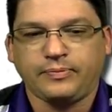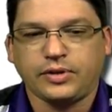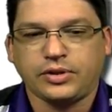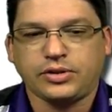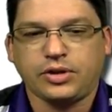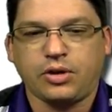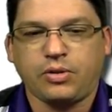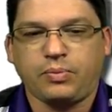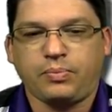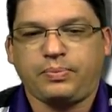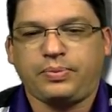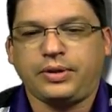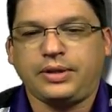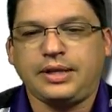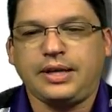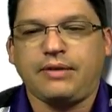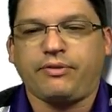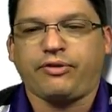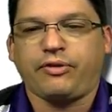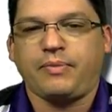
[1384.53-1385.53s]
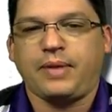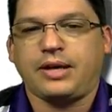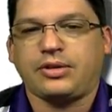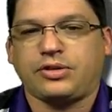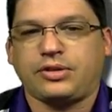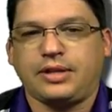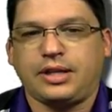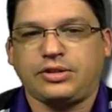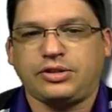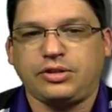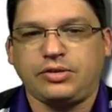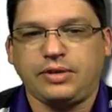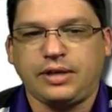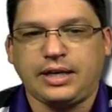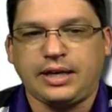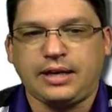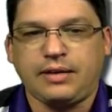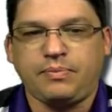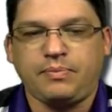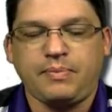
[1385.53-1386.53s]
So put the information that you
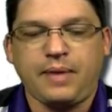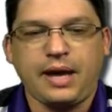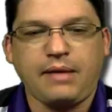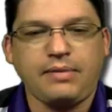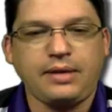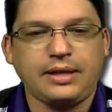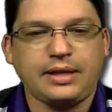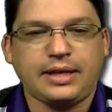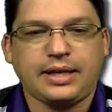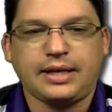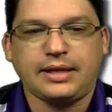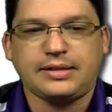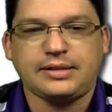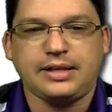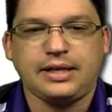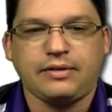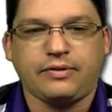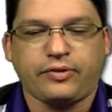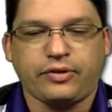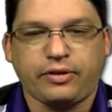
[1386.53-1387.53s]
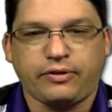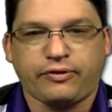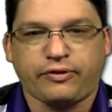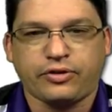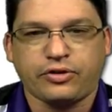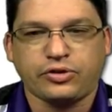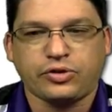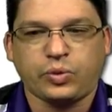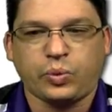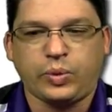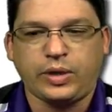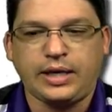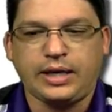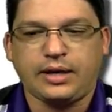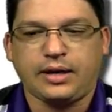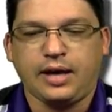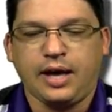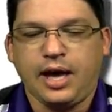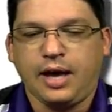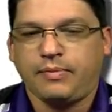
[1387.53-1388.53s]
need, maybe the kids need for the first
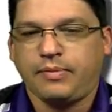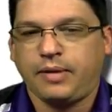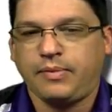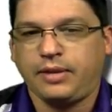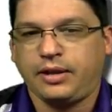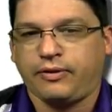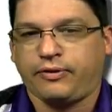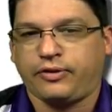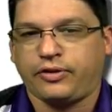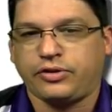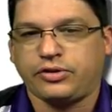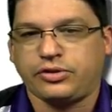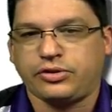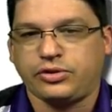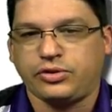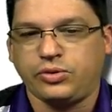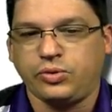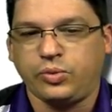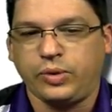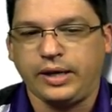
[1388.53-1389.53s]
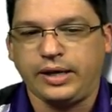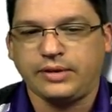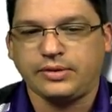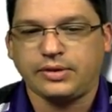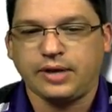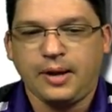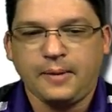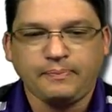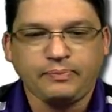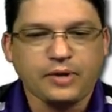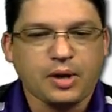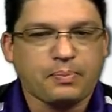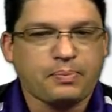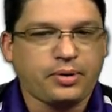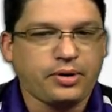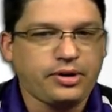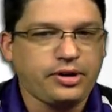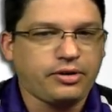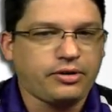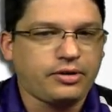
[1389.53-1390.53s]
week, maybe the first two weeks,
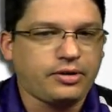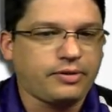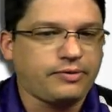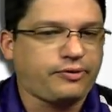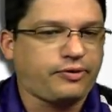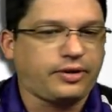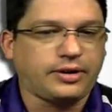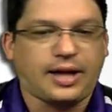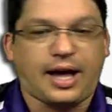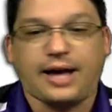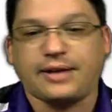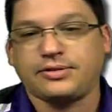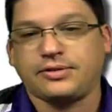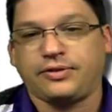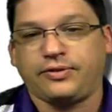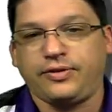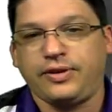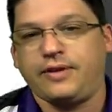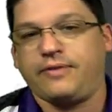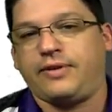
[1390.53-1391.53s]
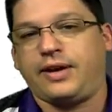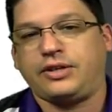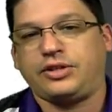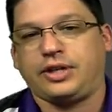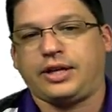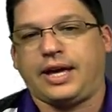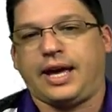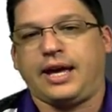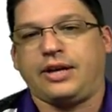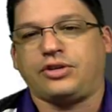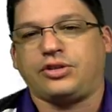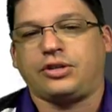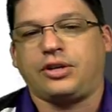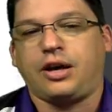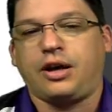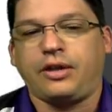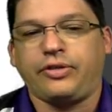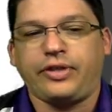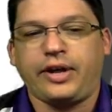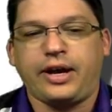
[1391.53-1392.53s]
Put your philosophy of education
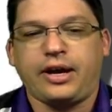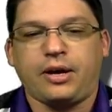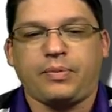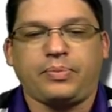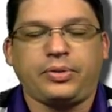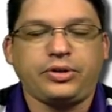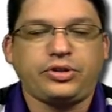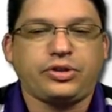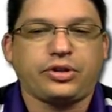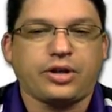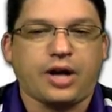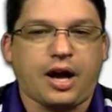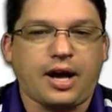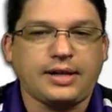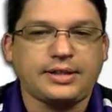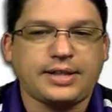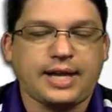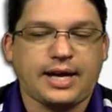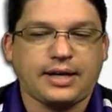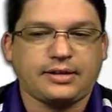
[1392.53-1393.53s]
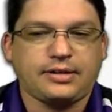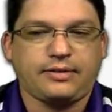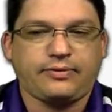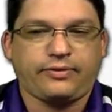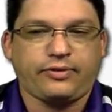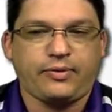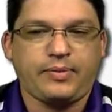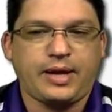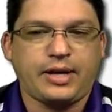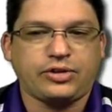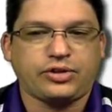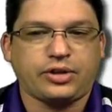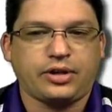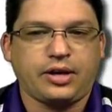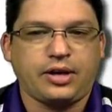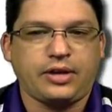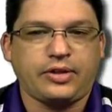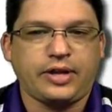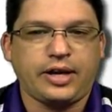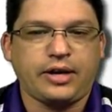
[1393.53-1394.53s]
on there, put your contact information
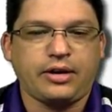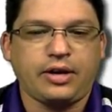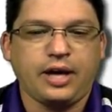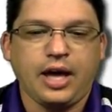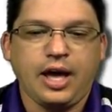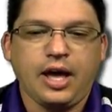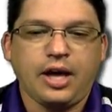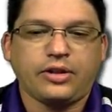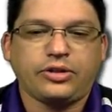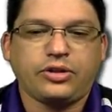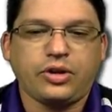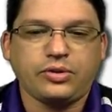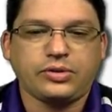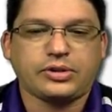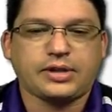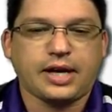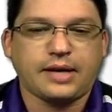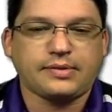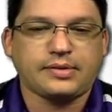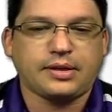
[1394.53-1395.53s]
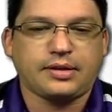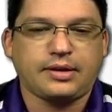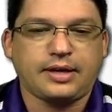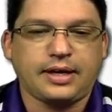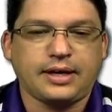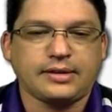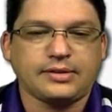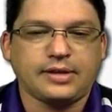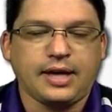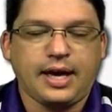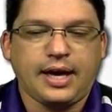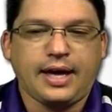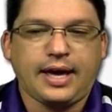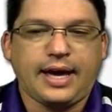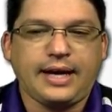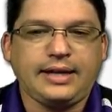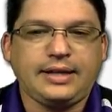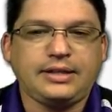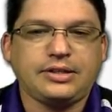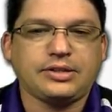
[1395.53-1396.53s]
on there, those types of things,
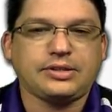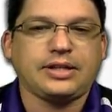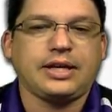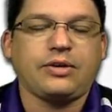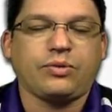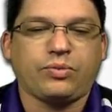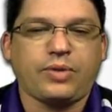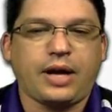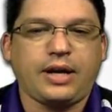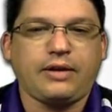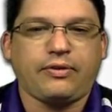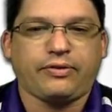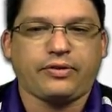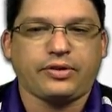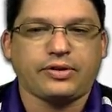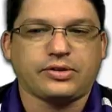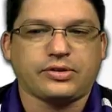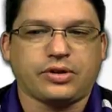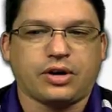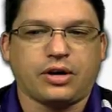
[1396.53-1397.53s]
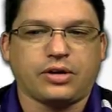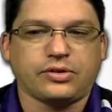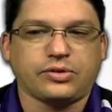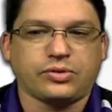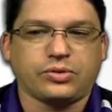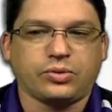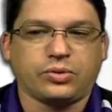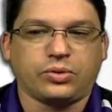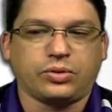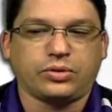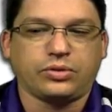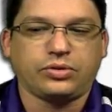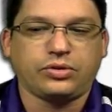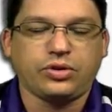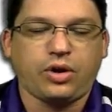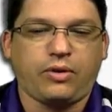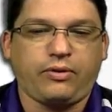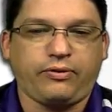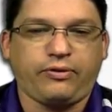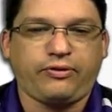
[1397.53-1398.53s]
and just get ready for the start of school.
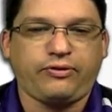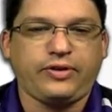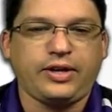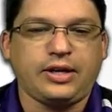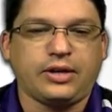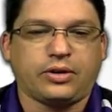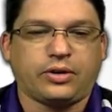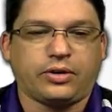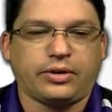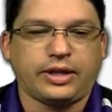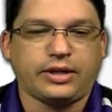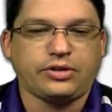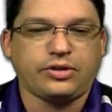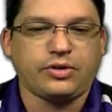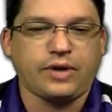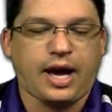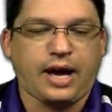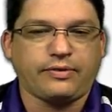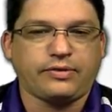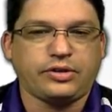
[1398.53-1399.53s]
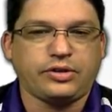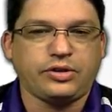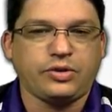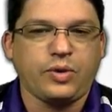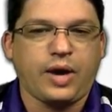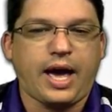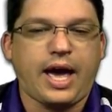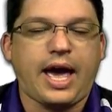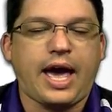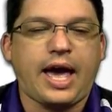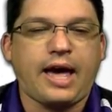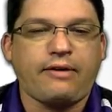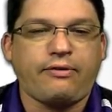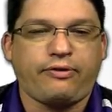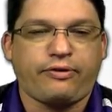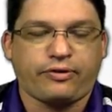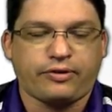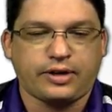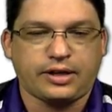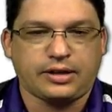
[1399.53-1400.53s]
Don't feel that you have to do
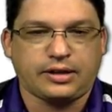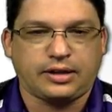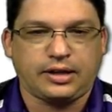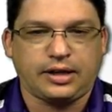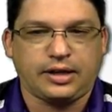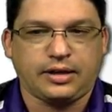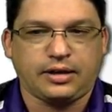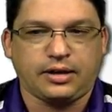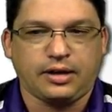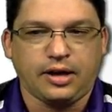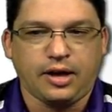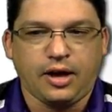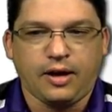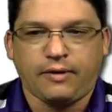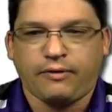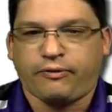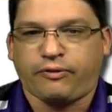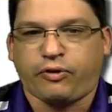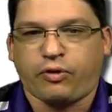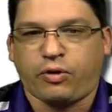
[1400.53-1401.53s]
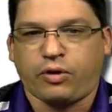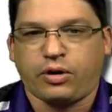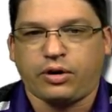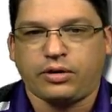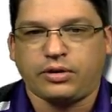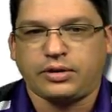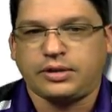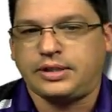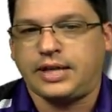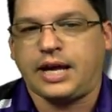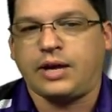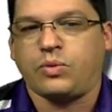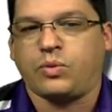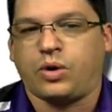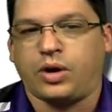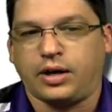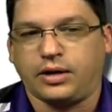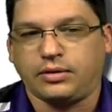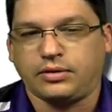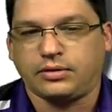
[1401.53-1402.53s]
everything for day
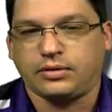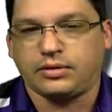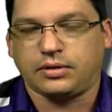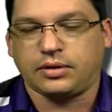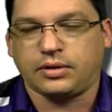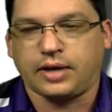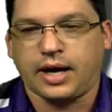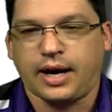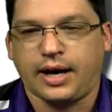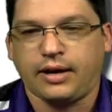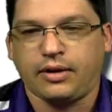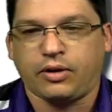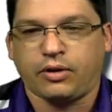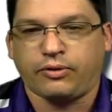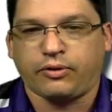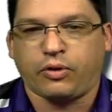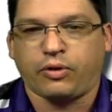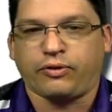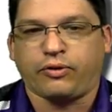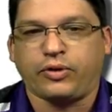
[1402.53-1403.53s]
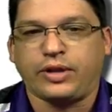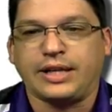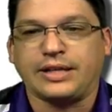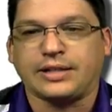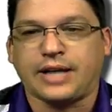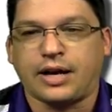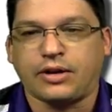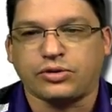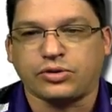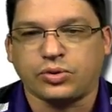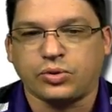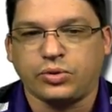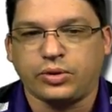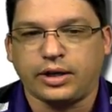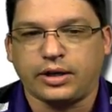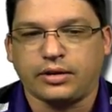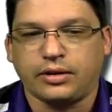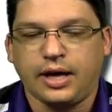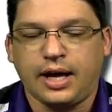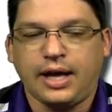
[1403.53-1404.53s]
one, okay, or, or for the entire school
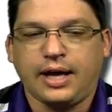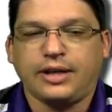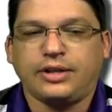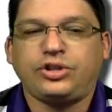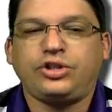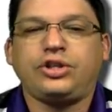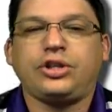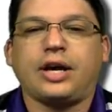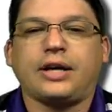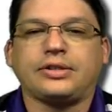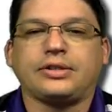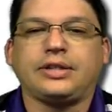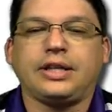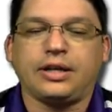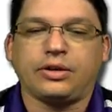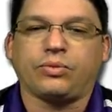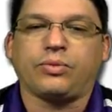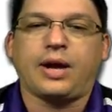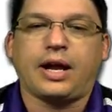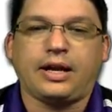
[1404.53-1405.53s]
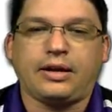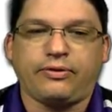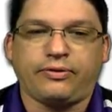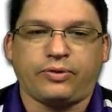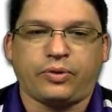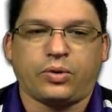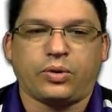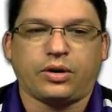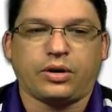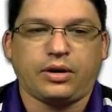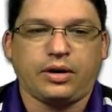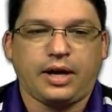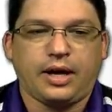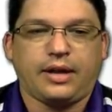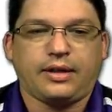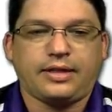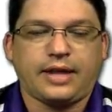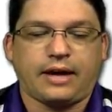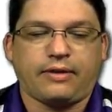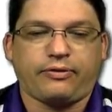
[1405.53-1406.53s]
year. Just get ready for
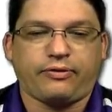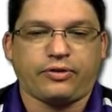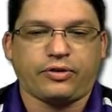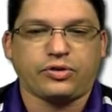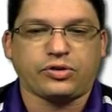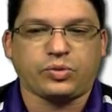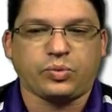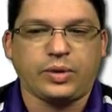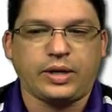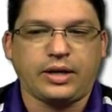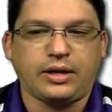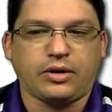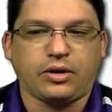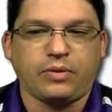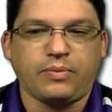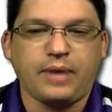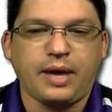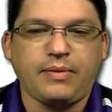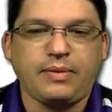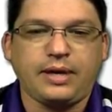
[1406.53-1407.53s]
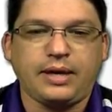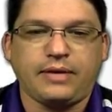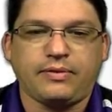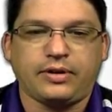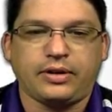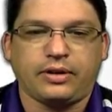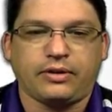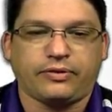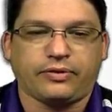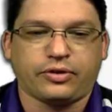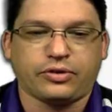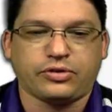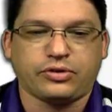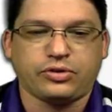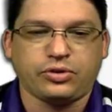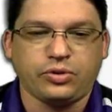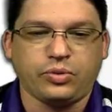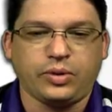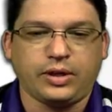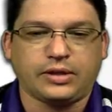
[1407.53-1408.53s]
that first week, or maybe even the
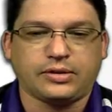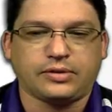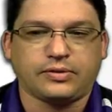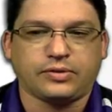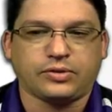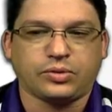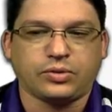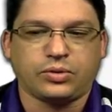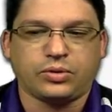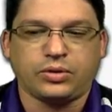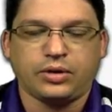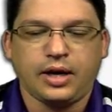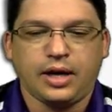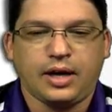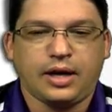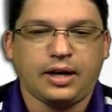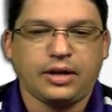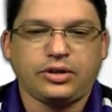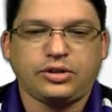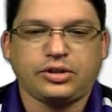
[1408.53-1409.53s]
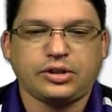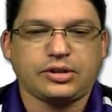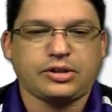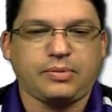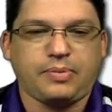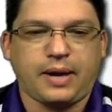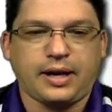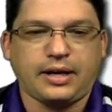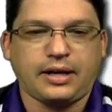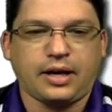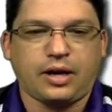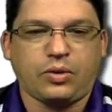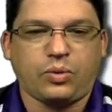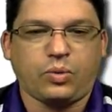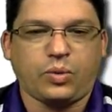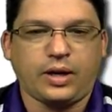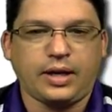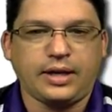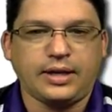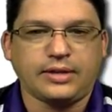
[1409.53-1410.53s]
first two weeks of school, just depending
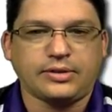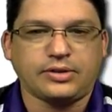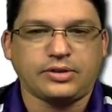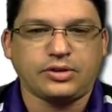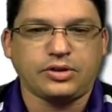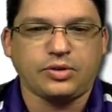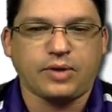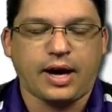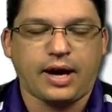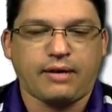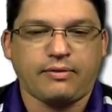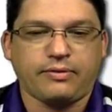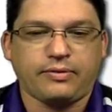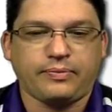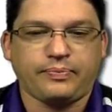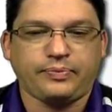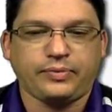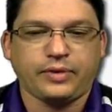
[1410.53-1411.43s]
on what it is that you have.